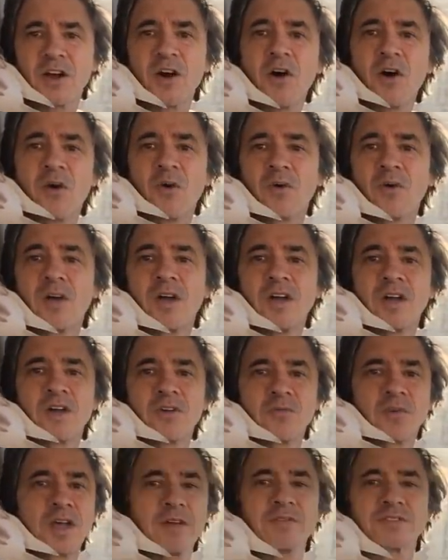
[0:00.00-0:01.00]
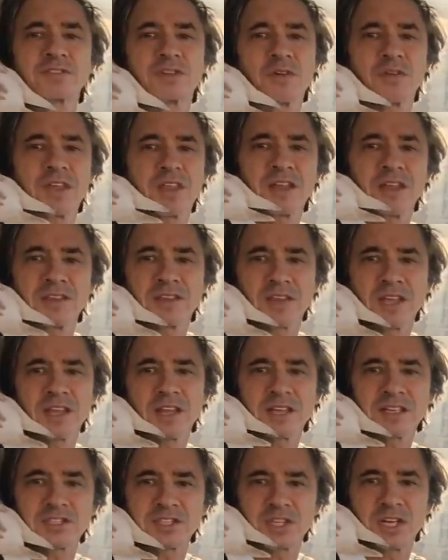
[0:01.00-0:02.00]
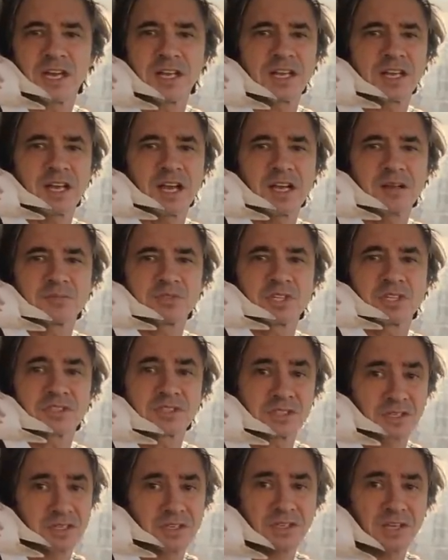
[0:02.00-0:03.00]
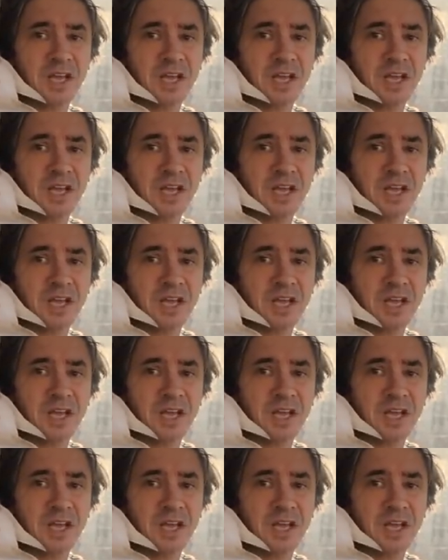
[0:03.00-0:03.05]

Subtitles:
Oh, ravens, oh, they like shiny objects.